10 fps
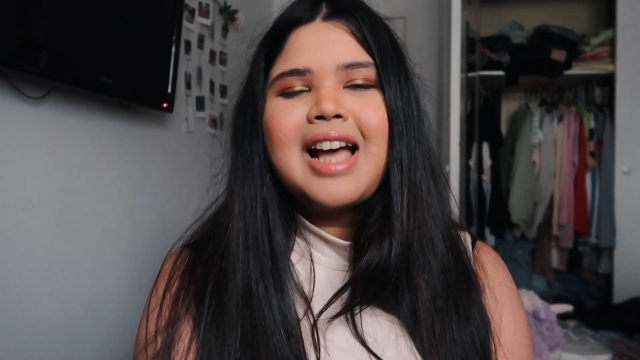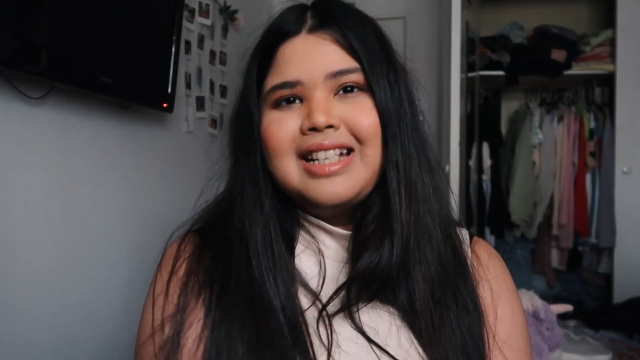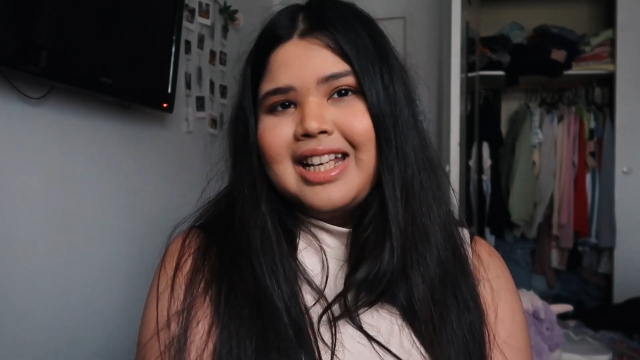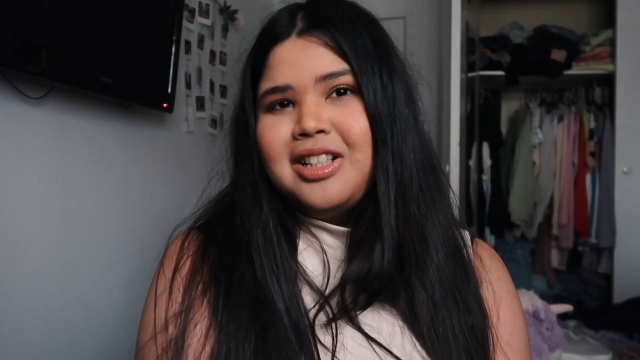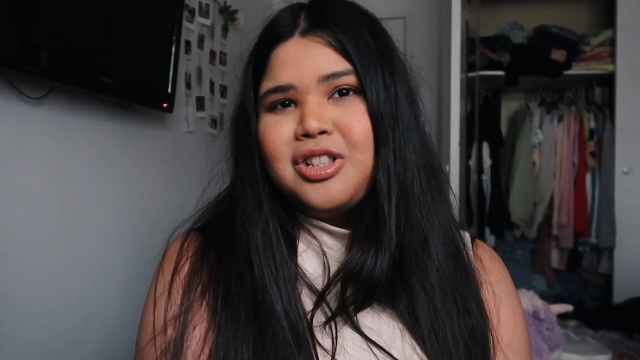I
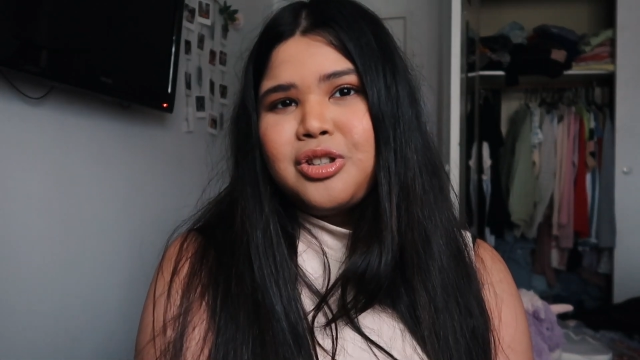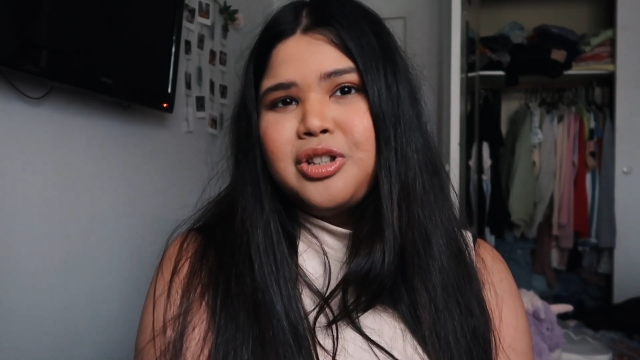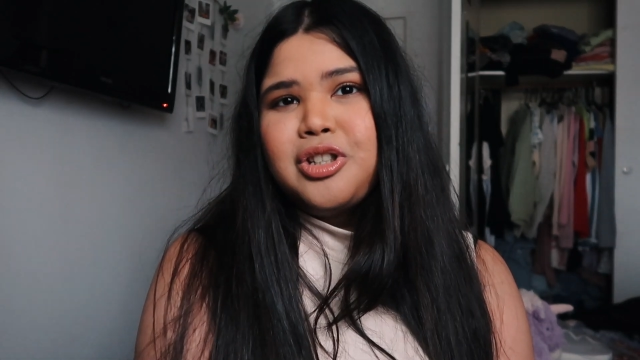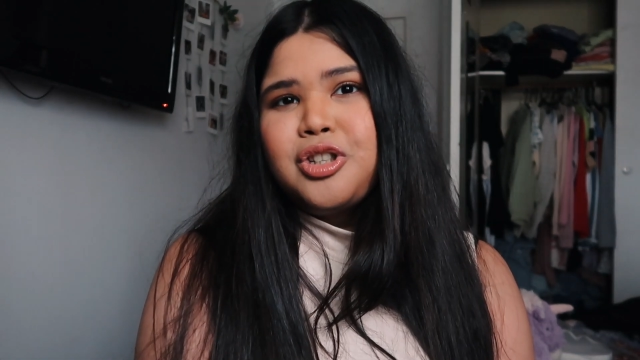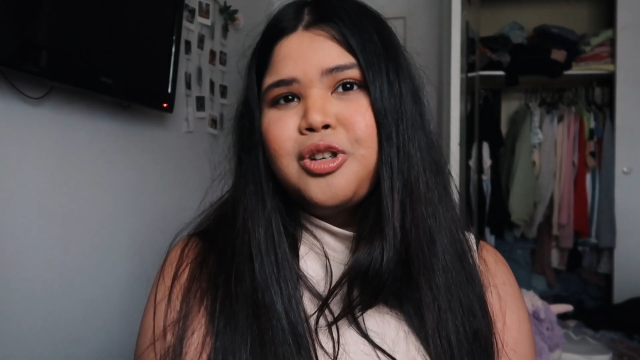did
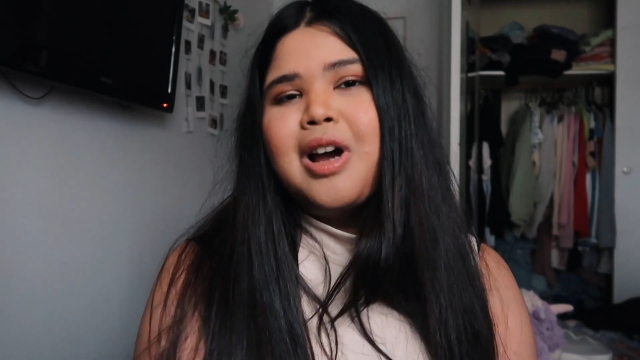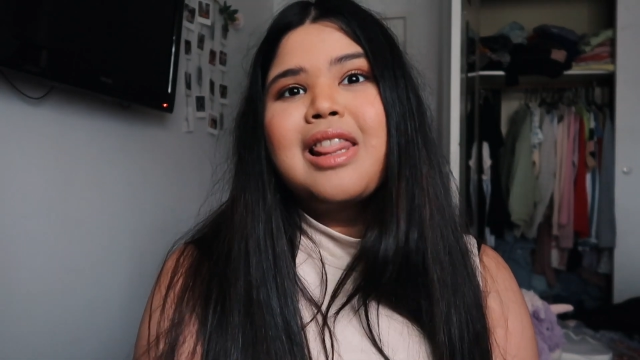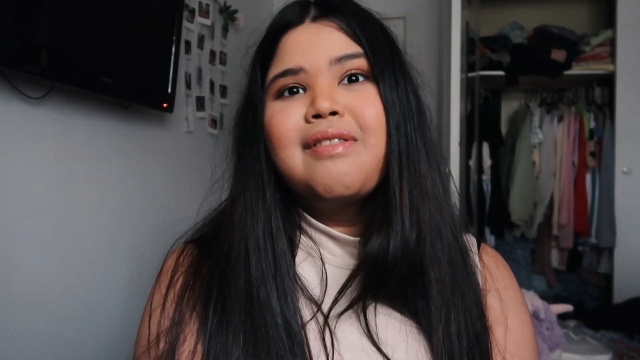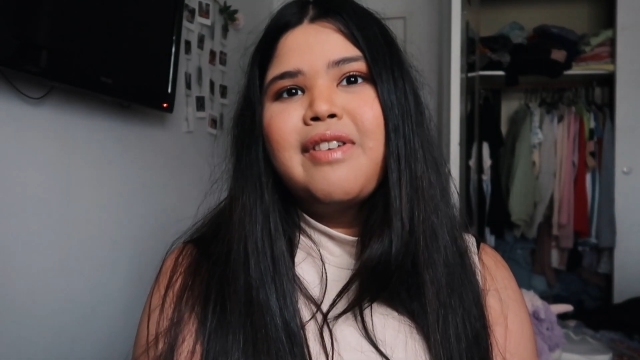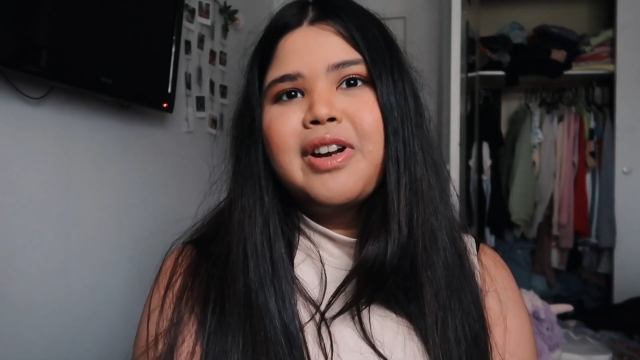do 2
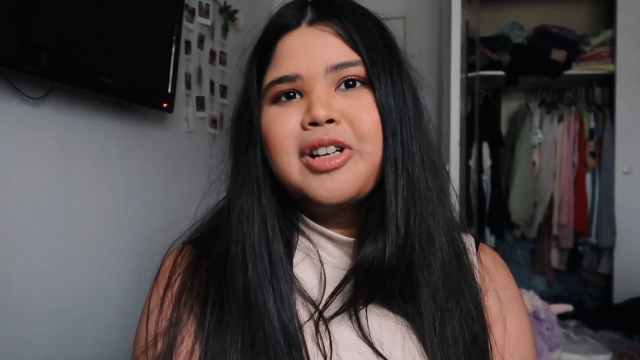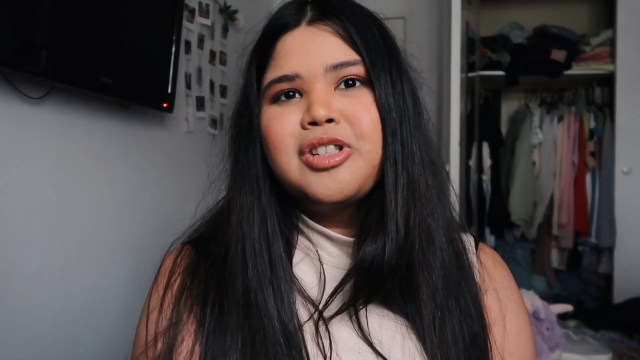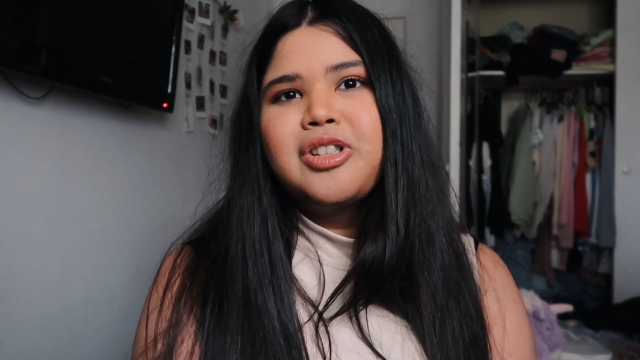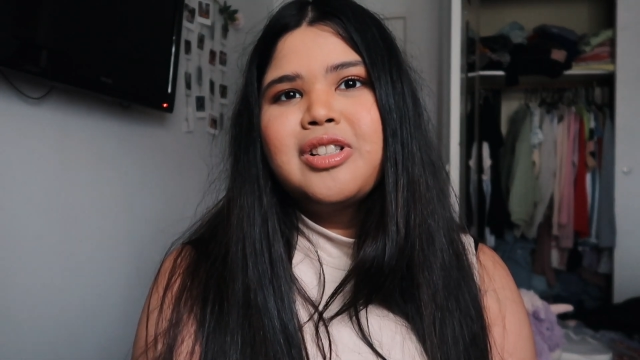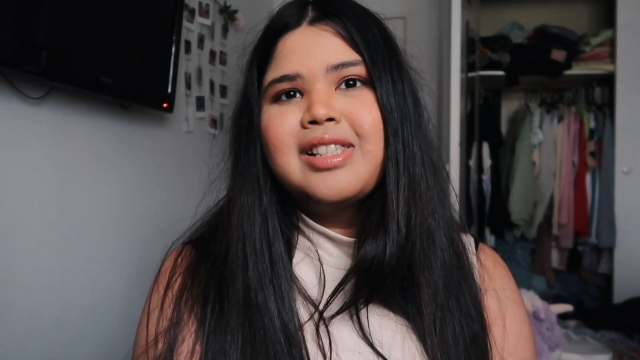other photo
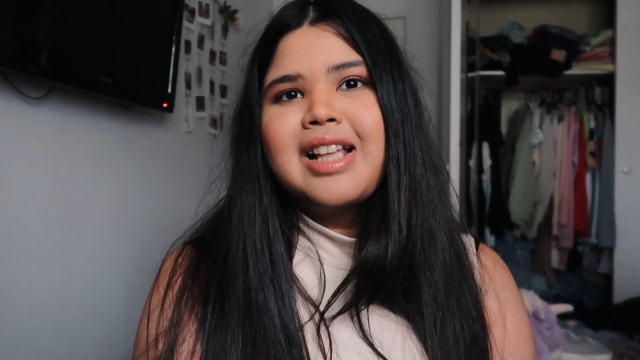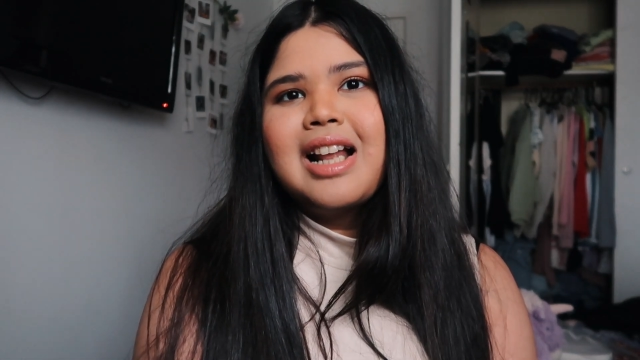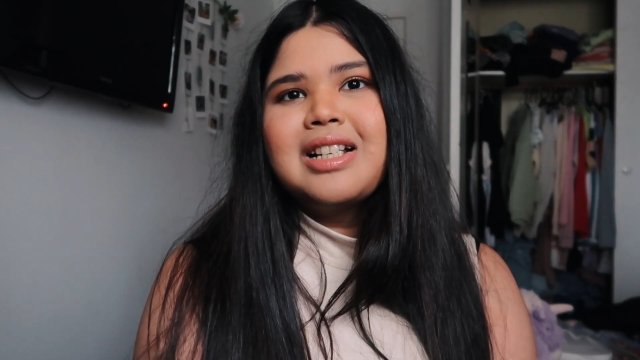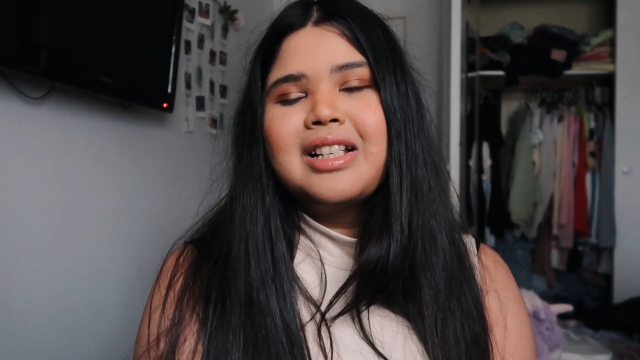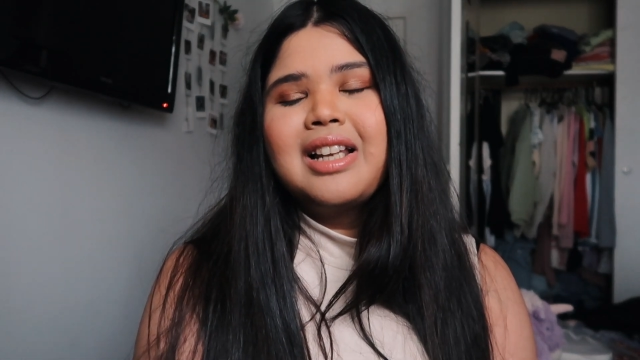shoots that I
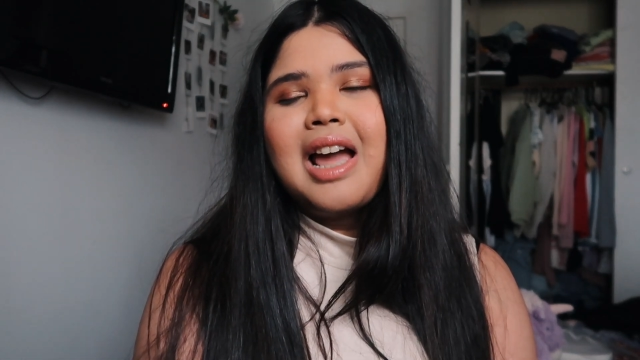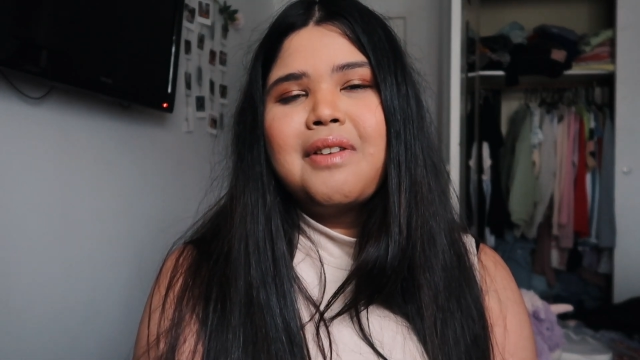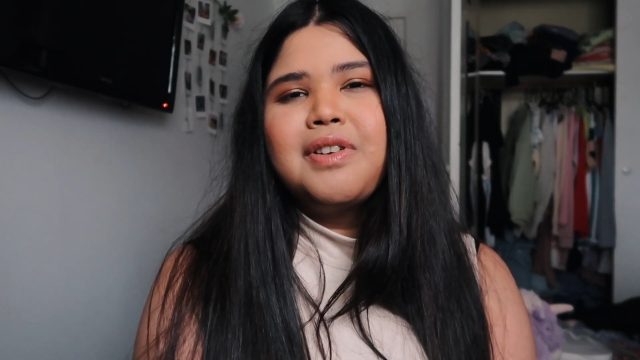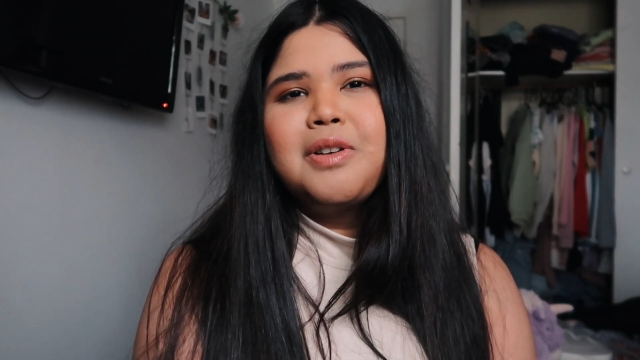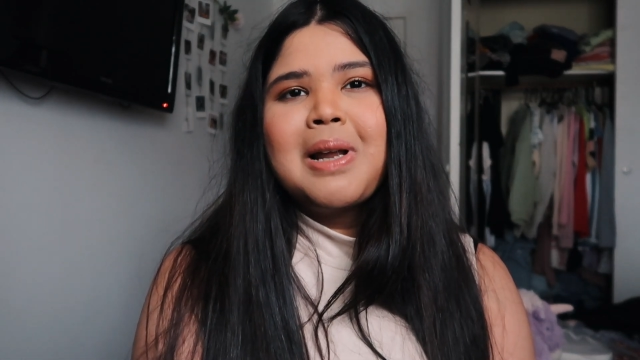didn't like
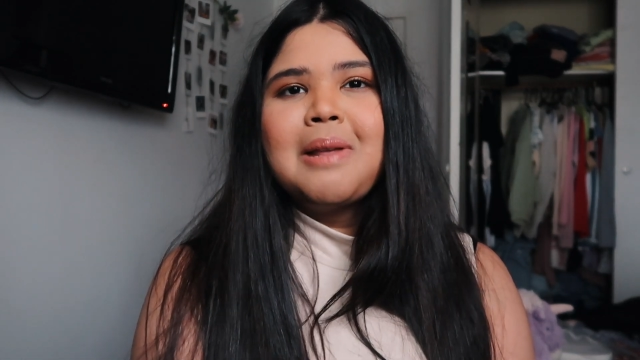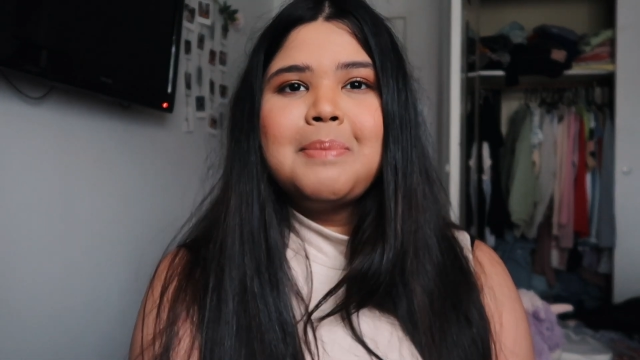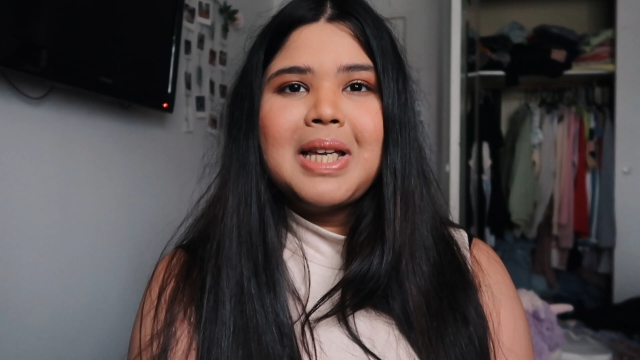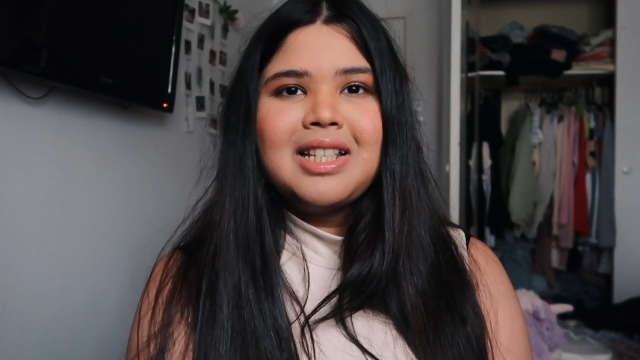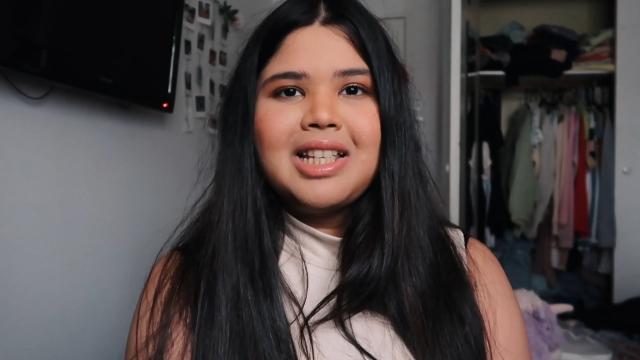film any
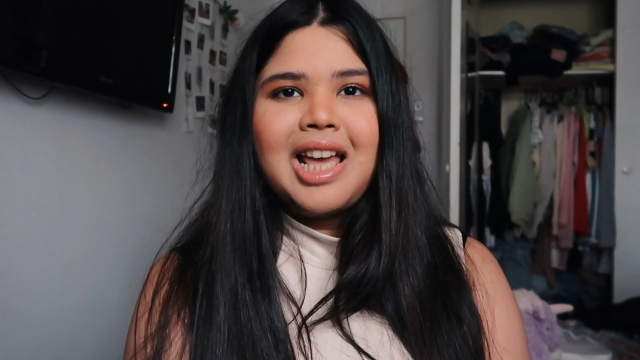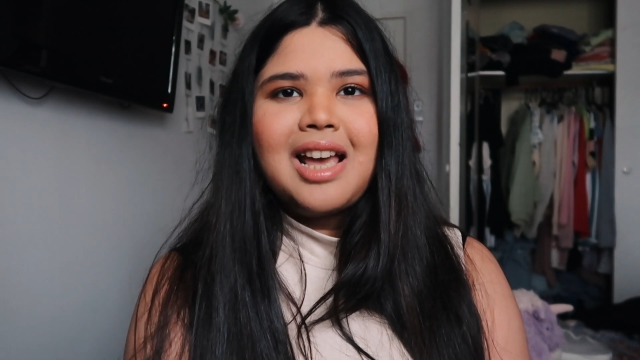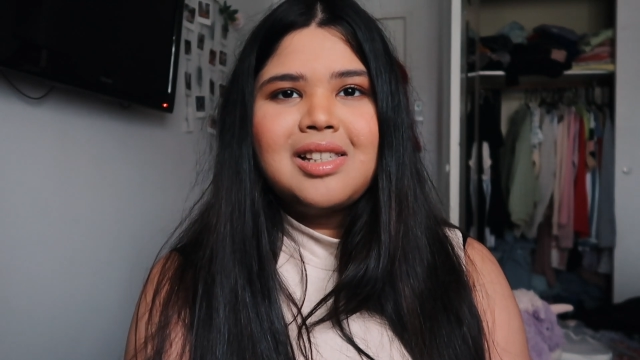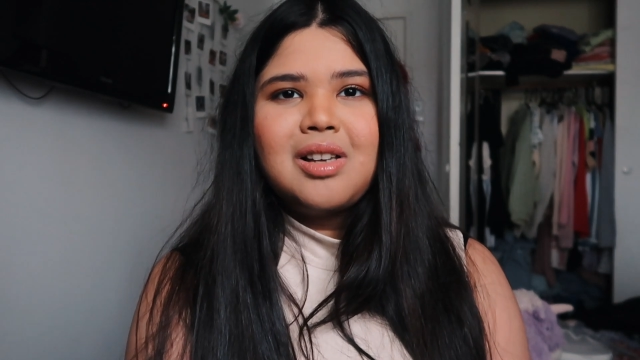BTS